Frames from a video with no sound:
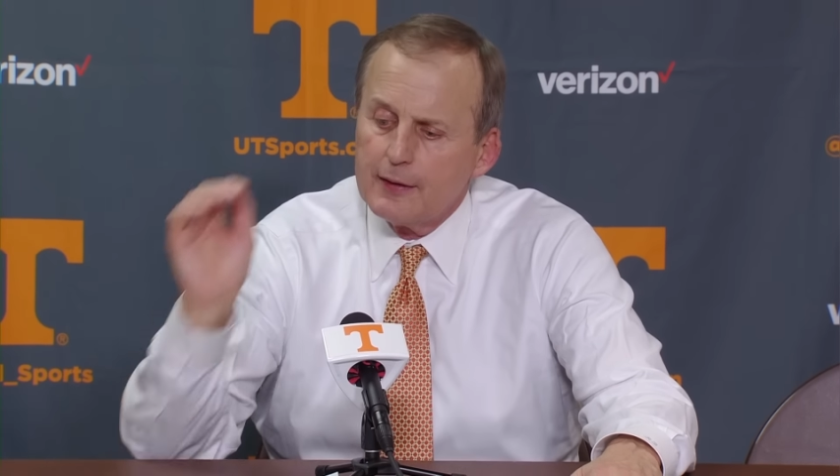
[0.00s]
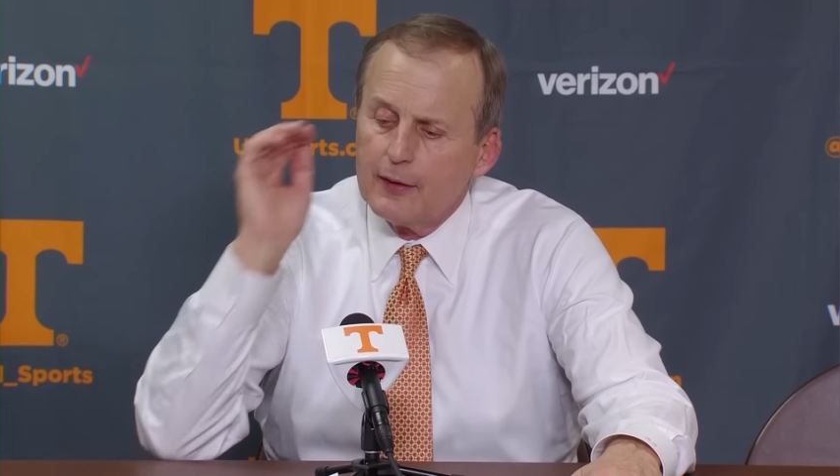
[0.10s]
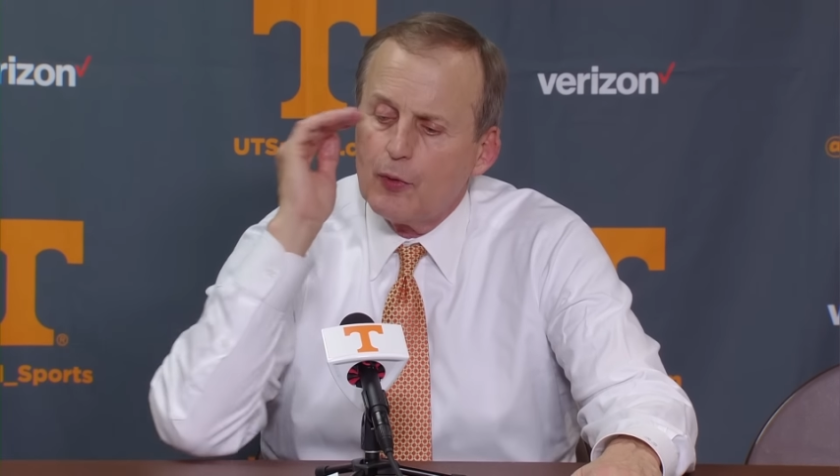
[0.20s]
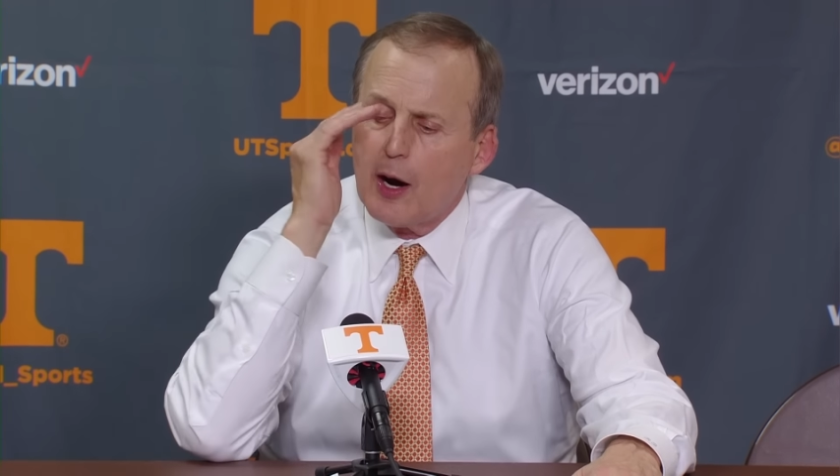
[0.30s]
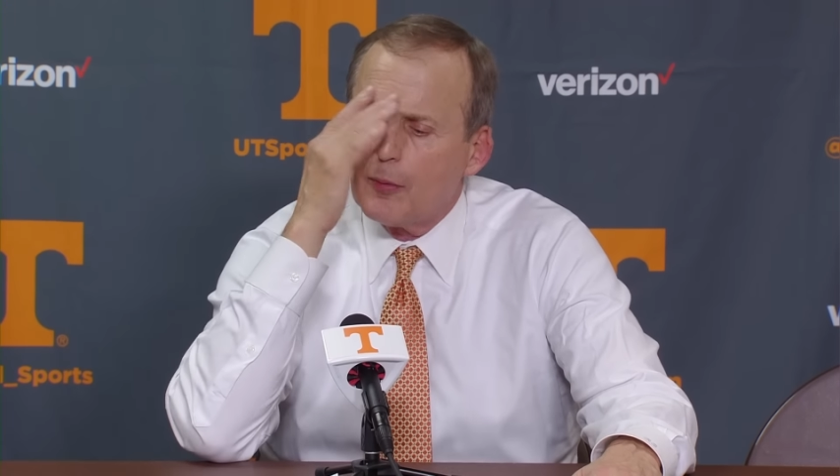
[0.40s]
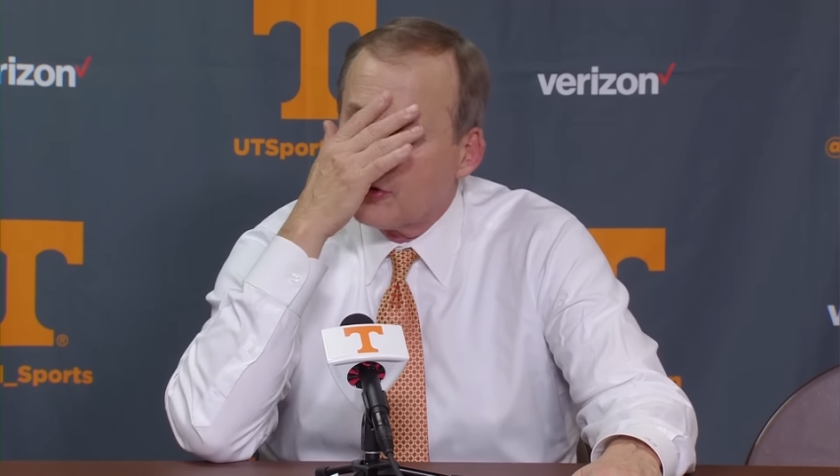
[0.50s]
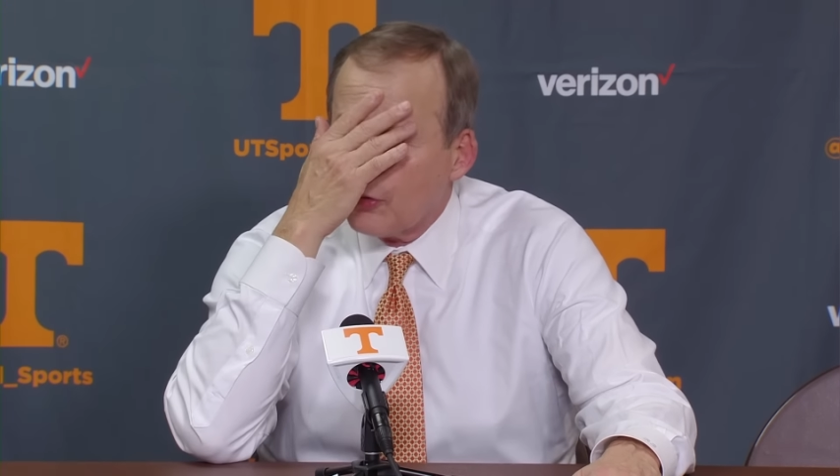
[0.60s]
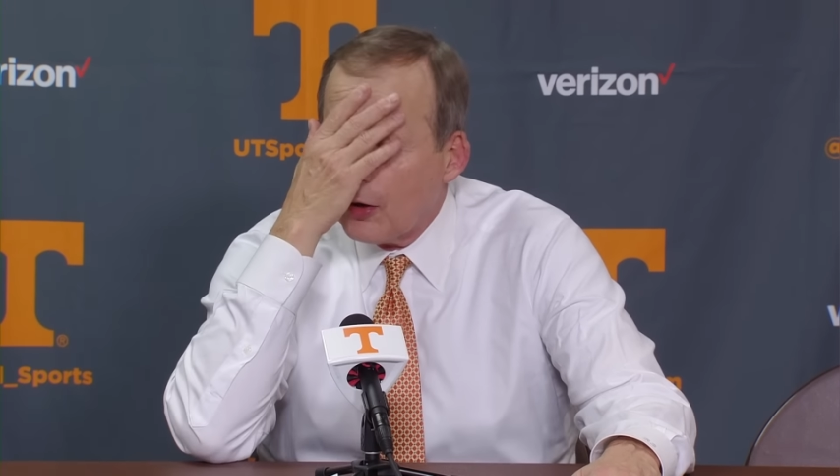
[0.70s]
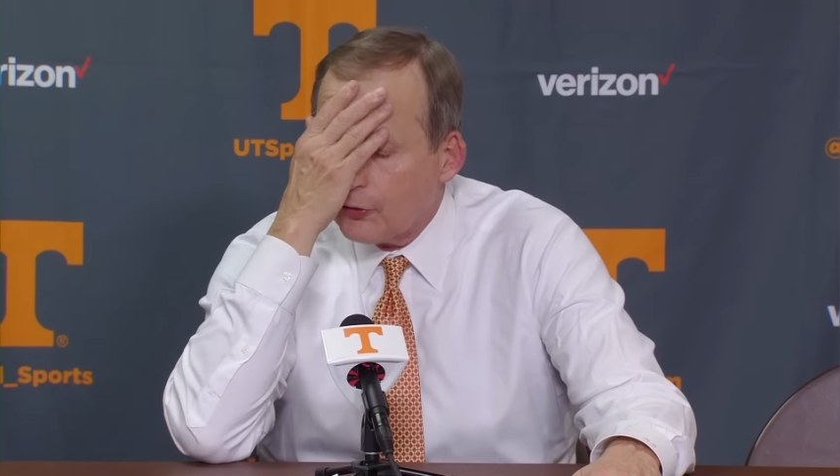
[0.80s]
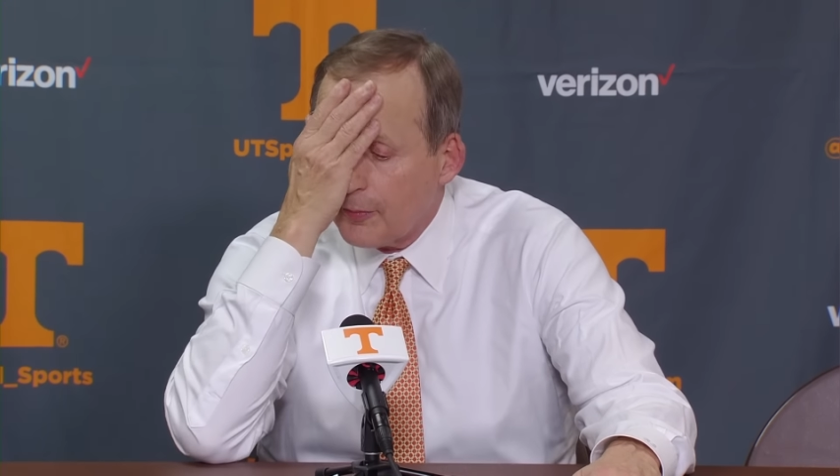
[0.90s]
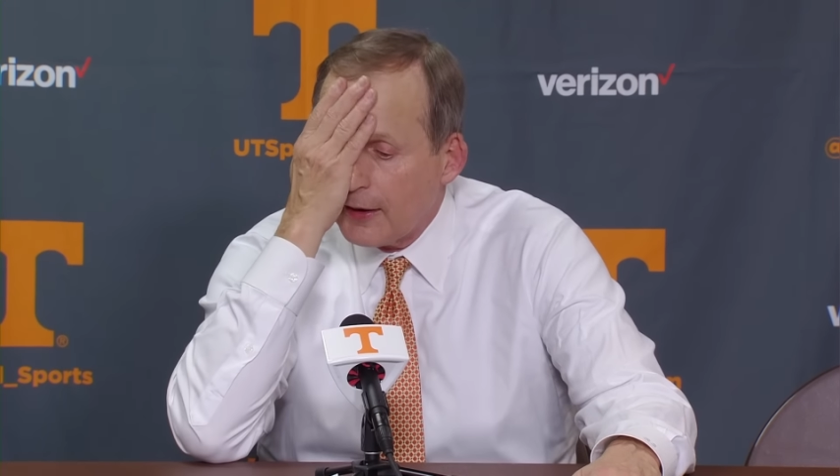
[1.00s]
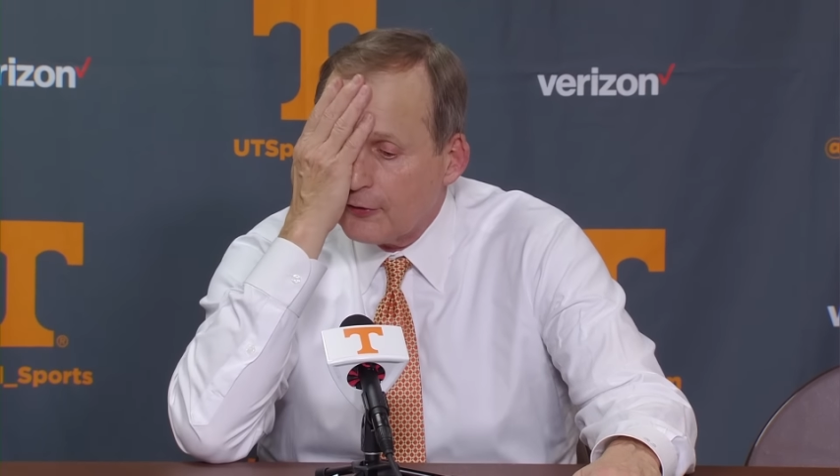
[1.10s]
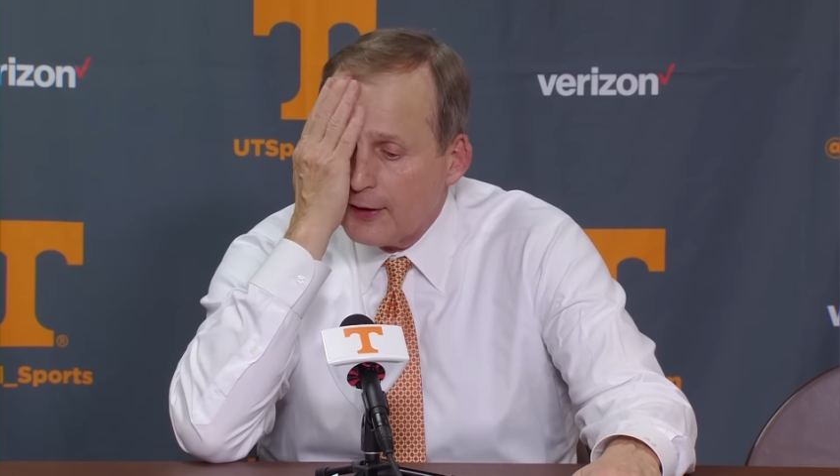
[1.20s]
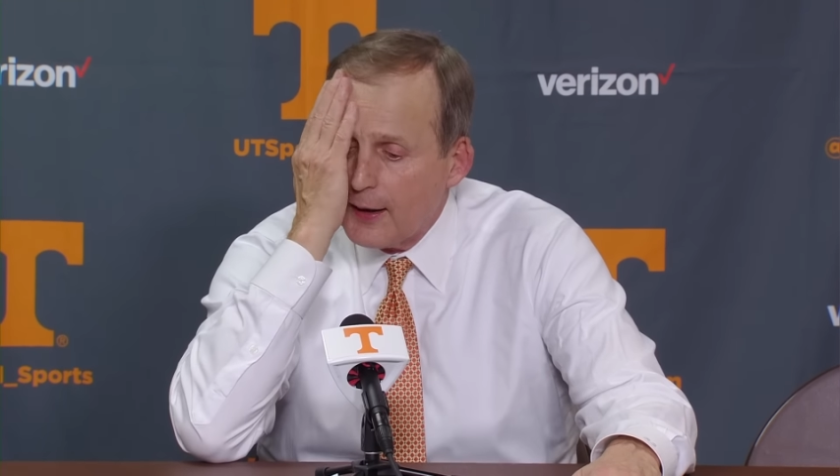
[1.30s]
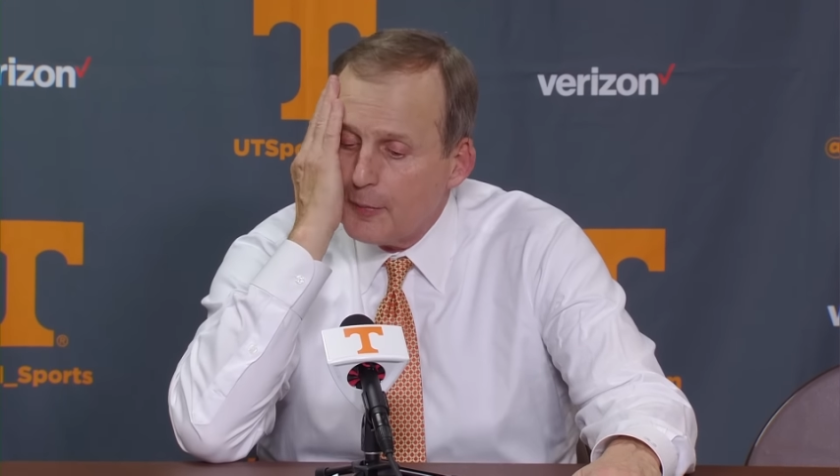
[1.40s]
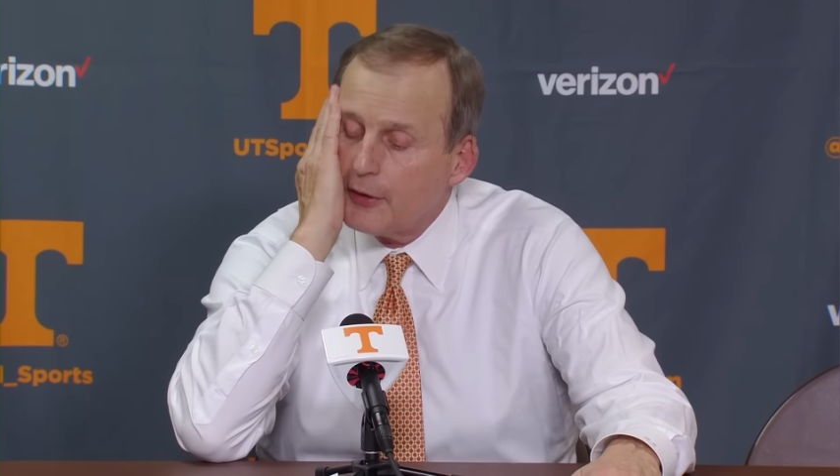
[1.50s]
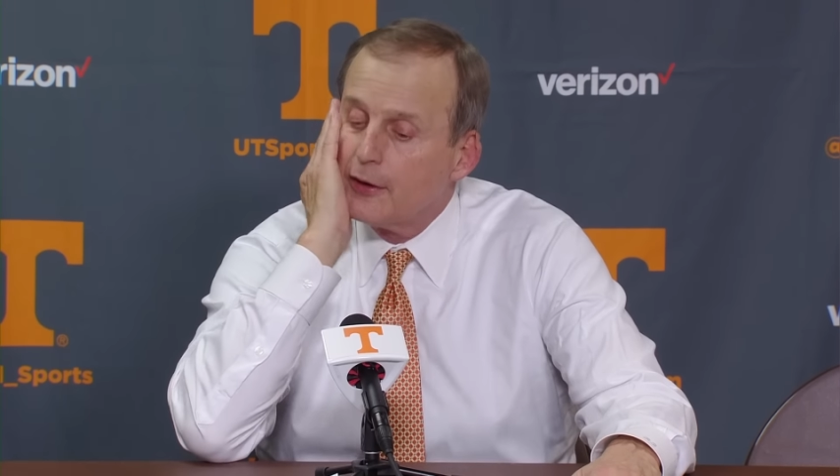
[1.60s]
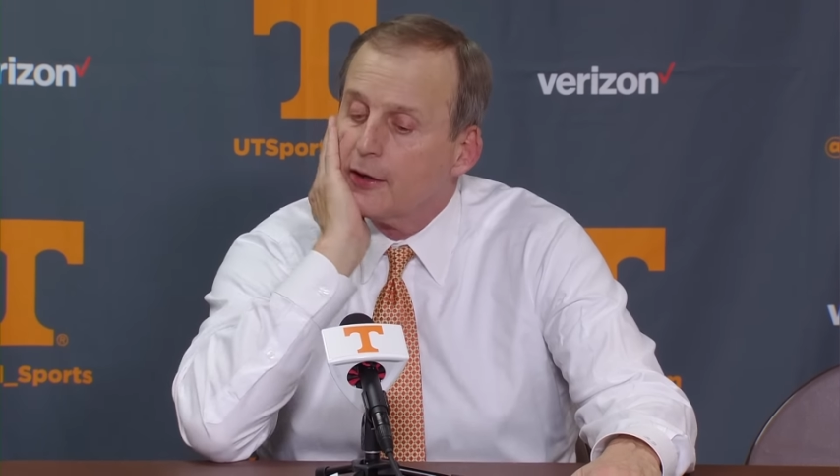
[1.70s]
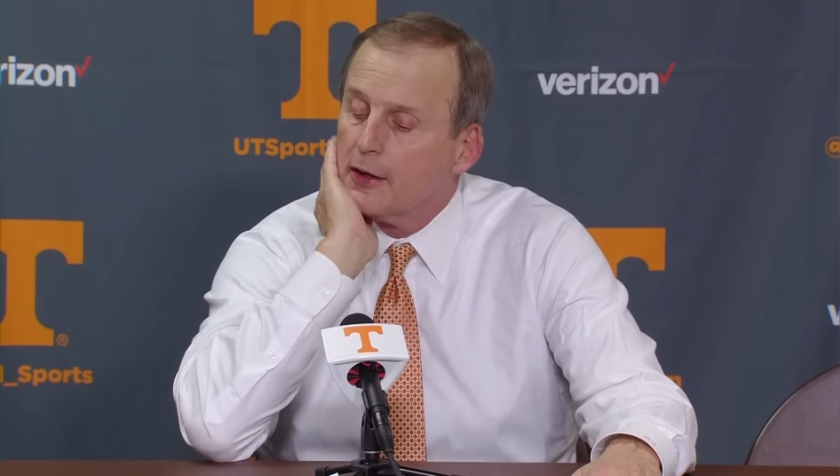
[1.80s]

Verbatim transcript: and Robert across the baseline, but